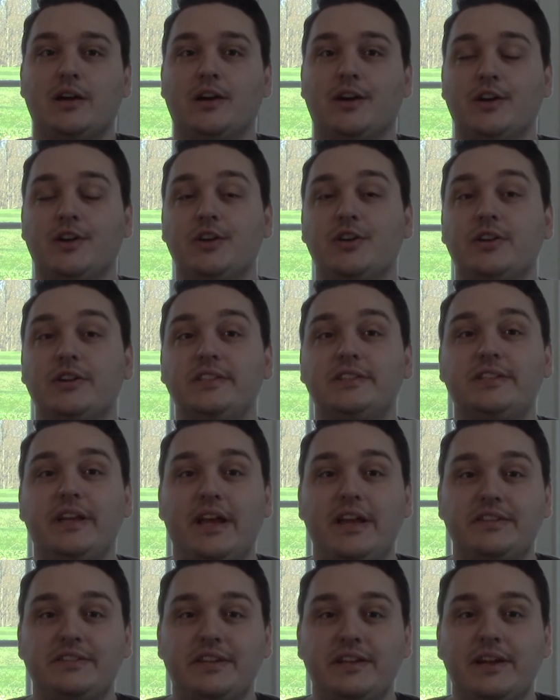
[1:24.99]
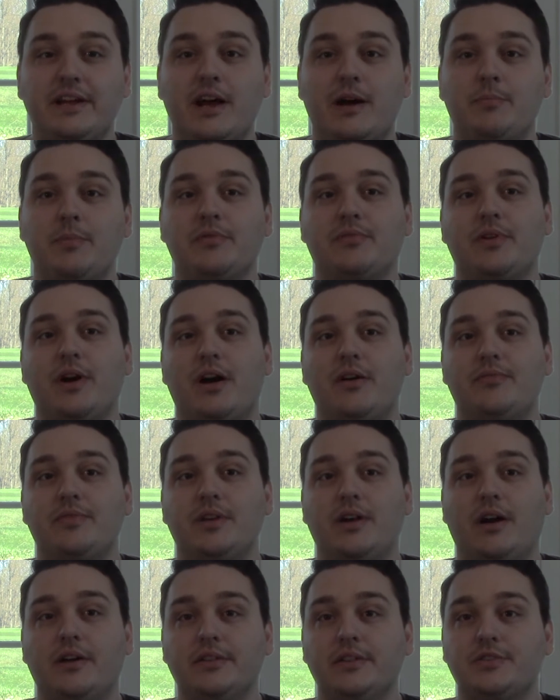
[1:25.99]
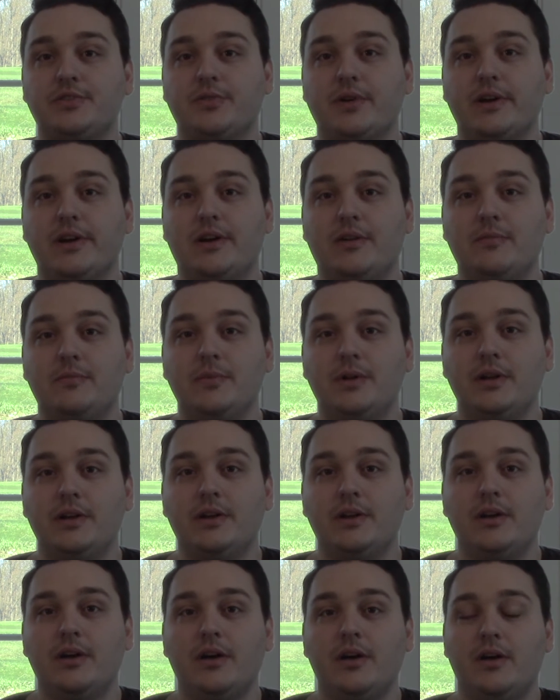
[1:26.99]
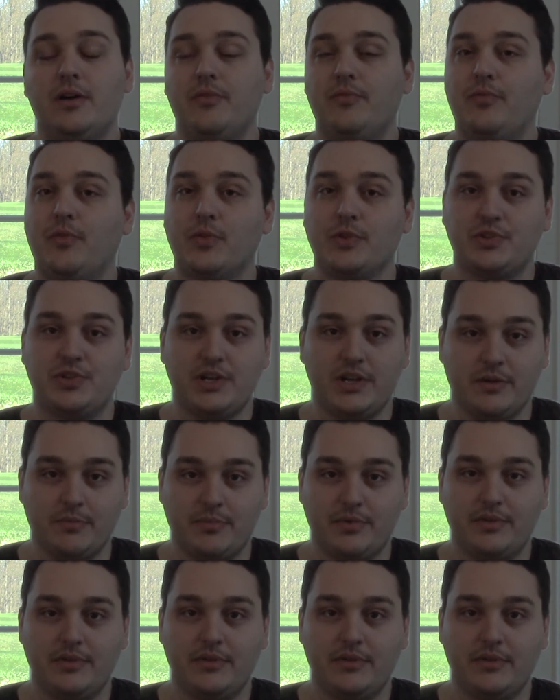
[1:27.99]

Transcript: a good tasting cup of coffee on the trail for cheap.